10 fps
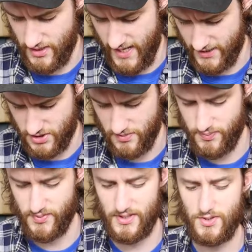actually
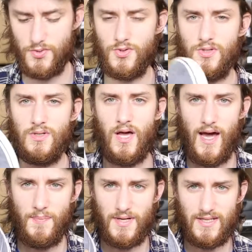pretty cool.
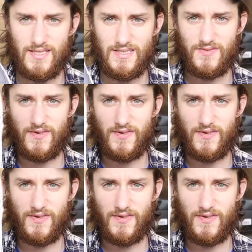I picked these